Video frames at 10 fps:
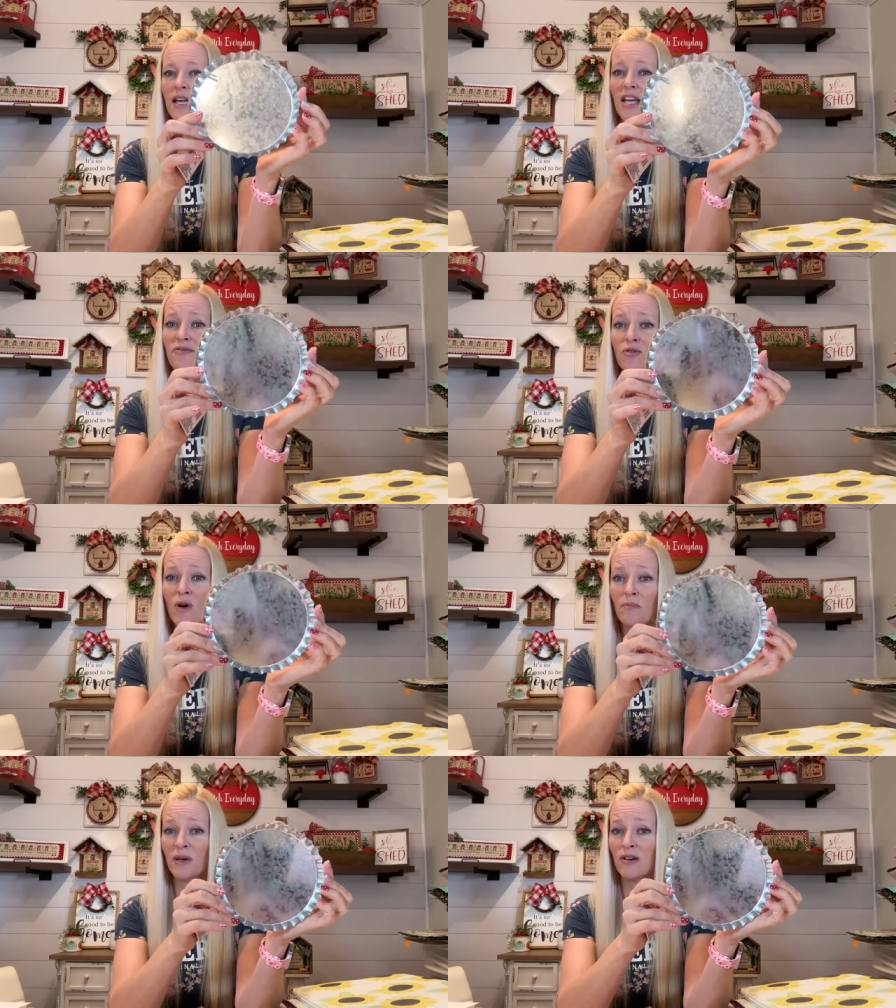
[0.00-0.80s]
if you
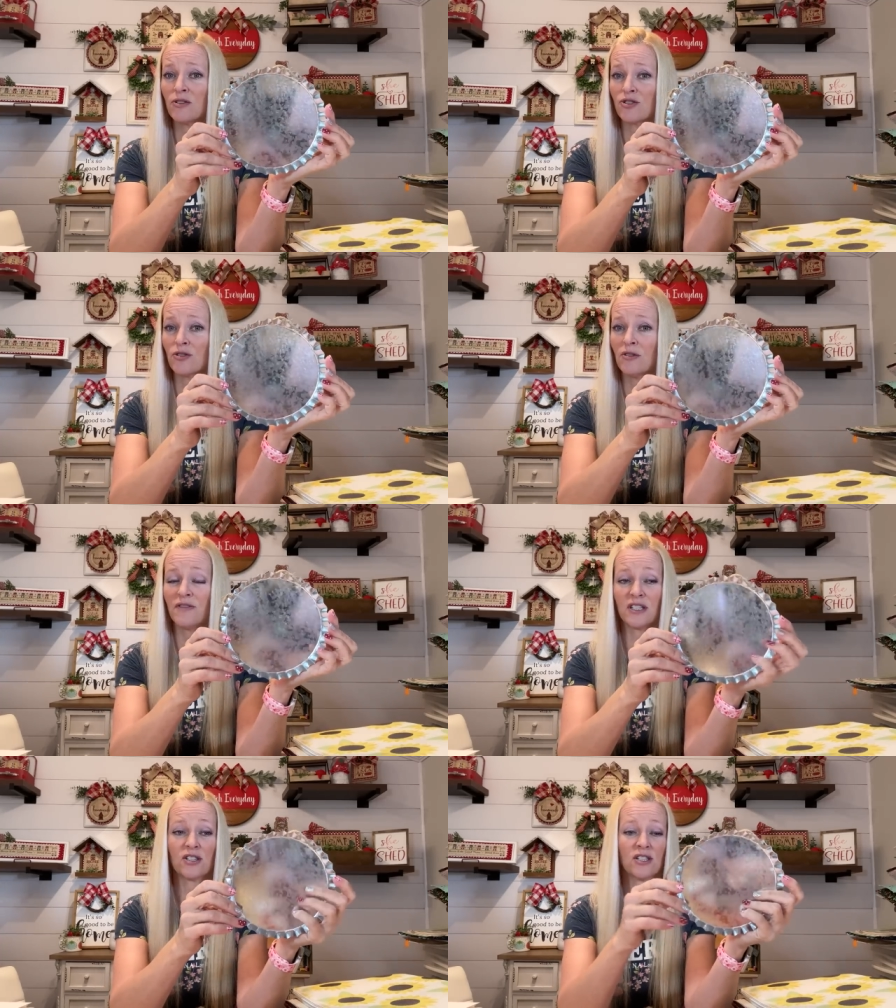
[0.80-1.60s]
want bigger circle
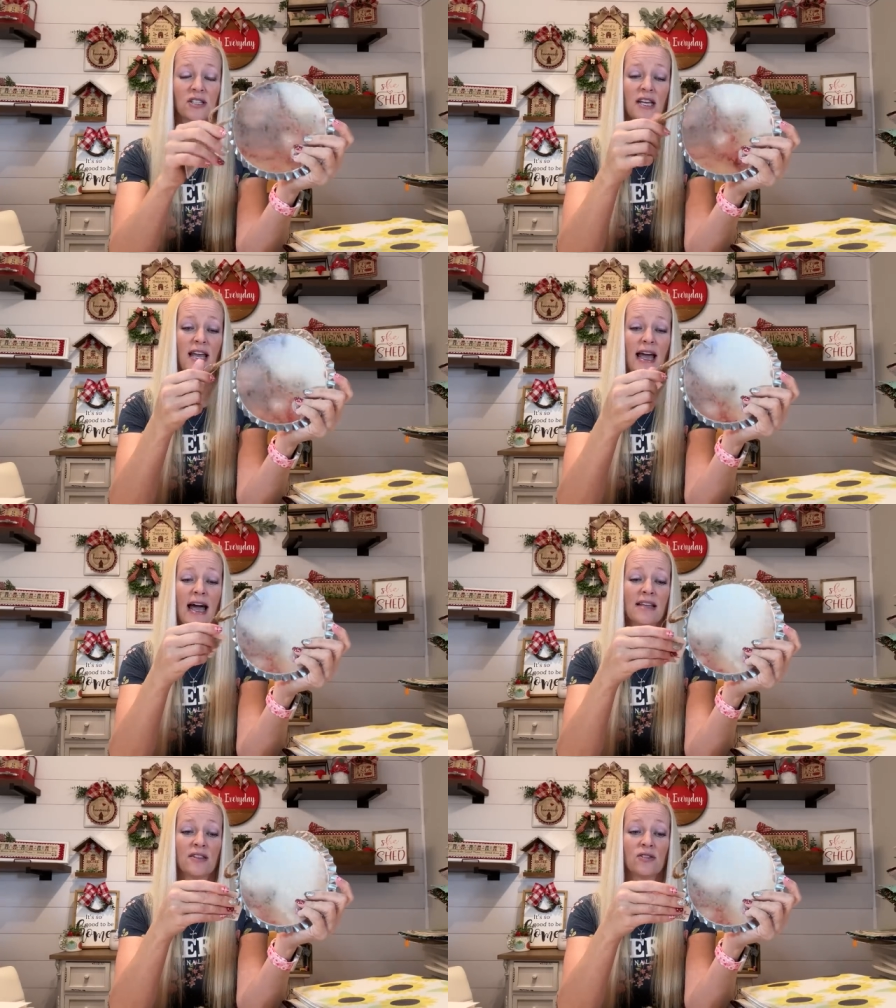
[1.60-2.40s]
finishes
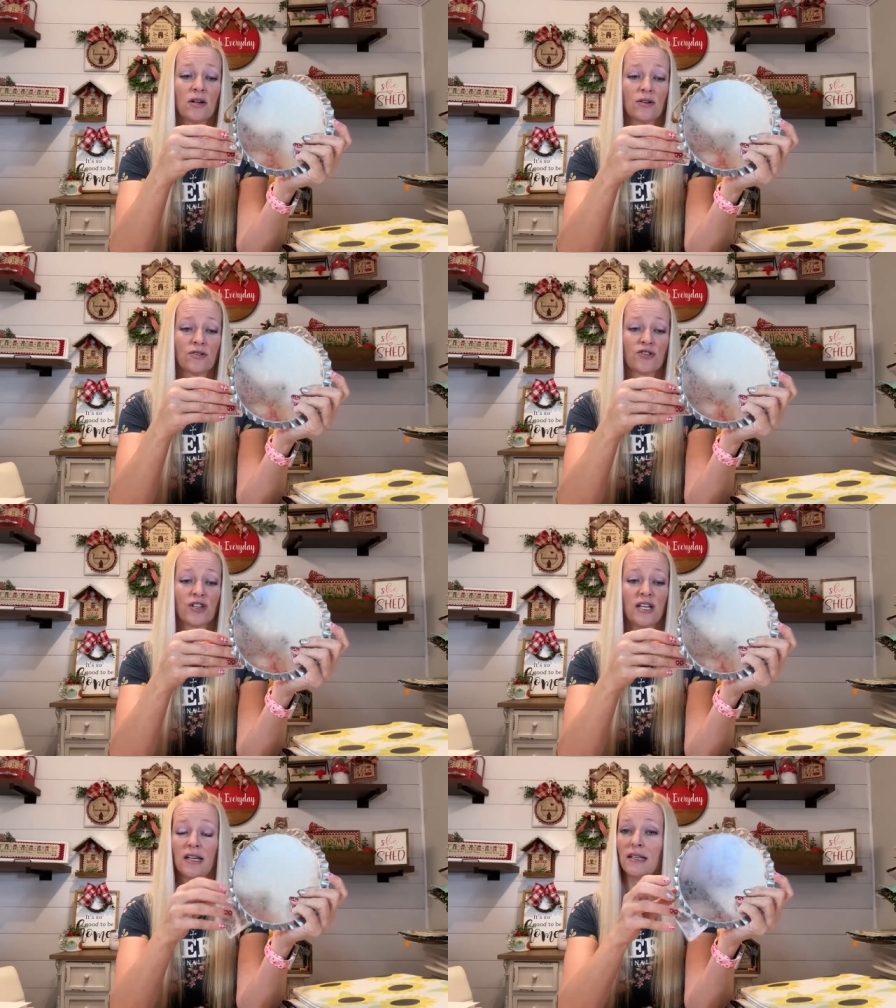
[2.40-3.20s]
at the Dollar
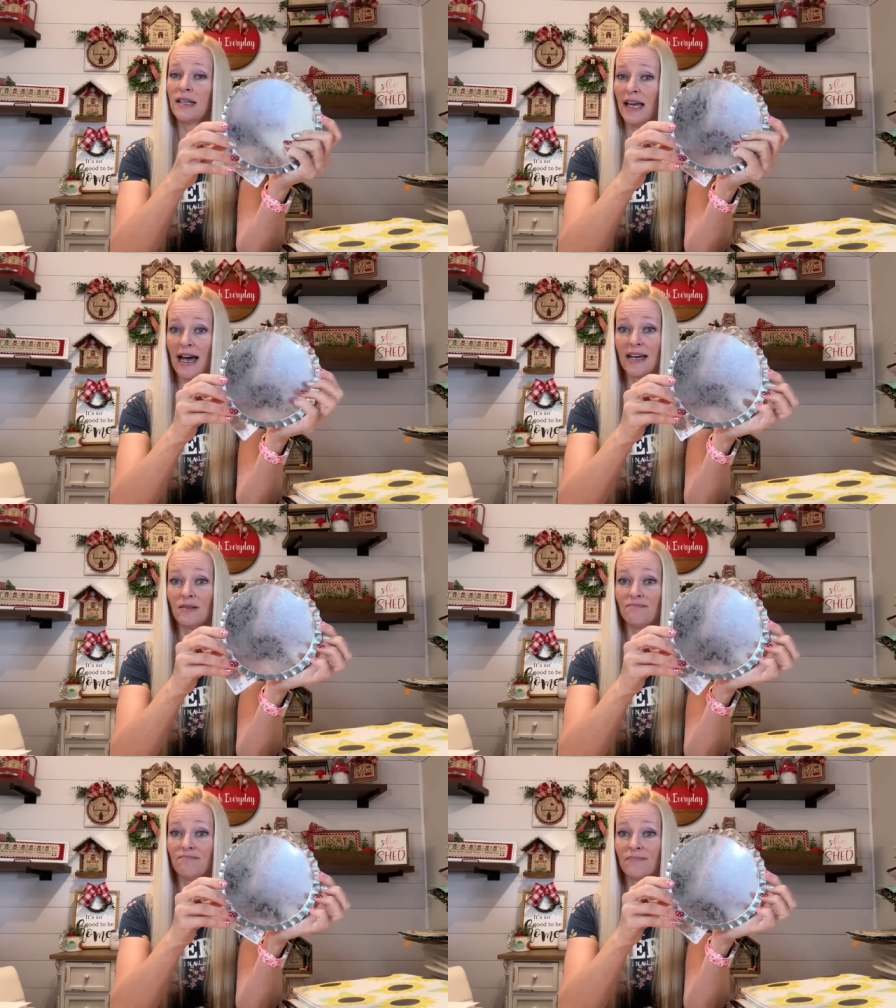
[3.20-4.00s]
Tree, they had
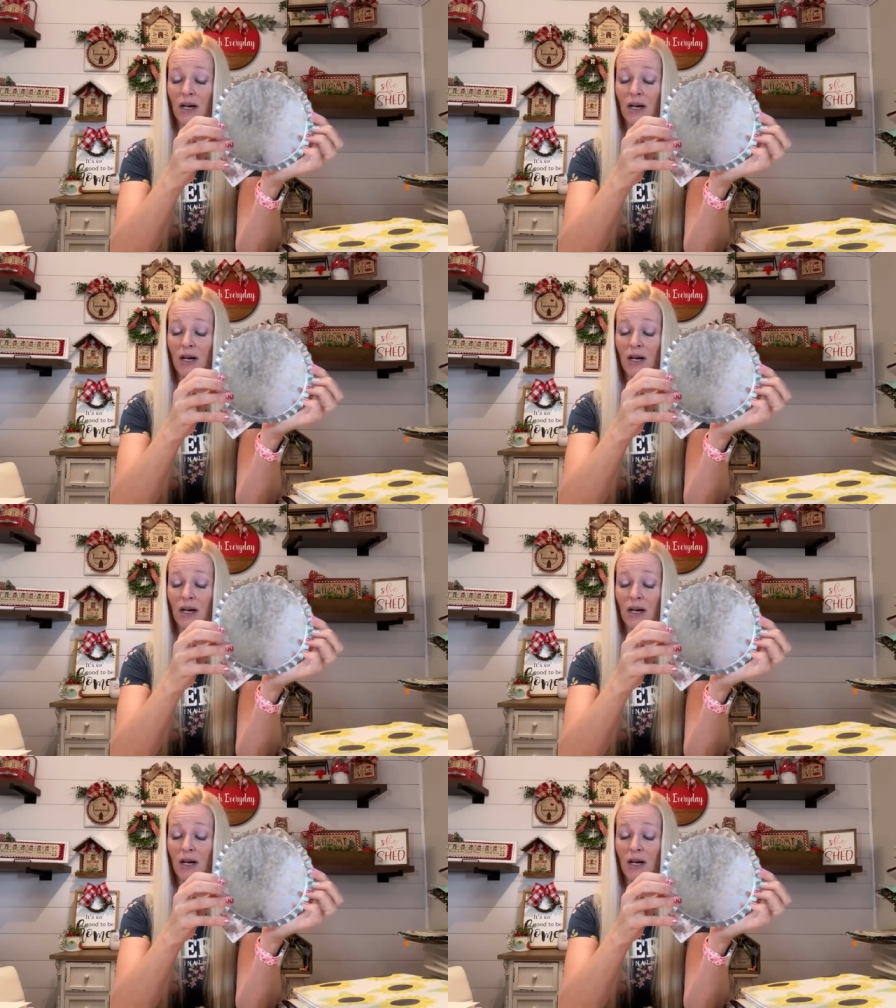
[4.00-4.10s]
them.